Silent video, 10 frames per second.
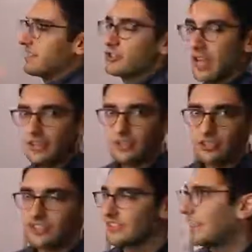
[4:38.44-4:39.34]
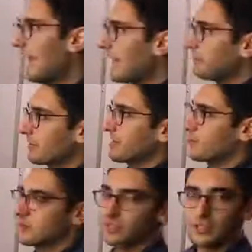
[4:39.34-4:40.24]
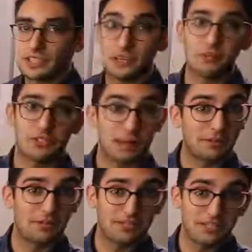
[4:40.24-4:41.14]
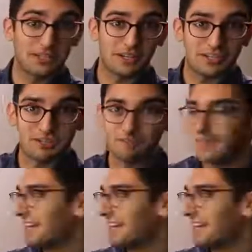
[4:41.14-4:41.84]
The challenge is applications do a terrible job keeping secrets.